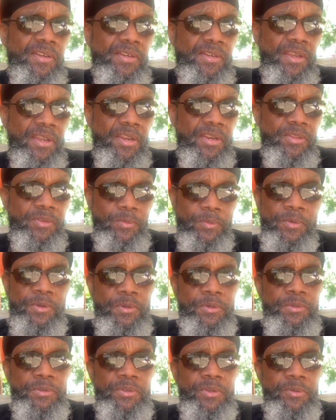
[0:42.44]
And
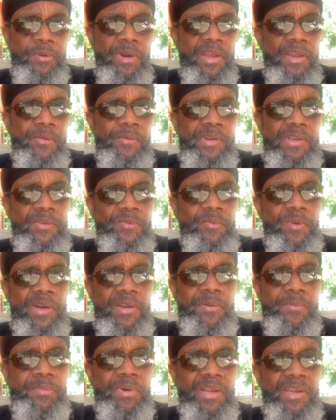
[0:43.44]
through the way we'd
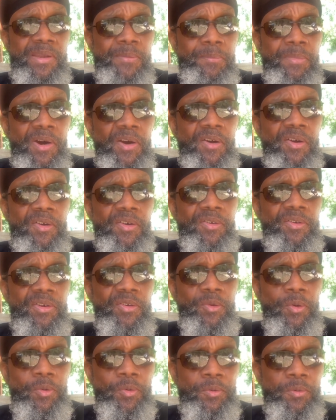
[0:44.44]
run, play ball,
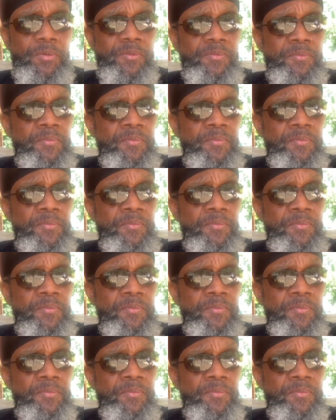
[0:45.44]
oh,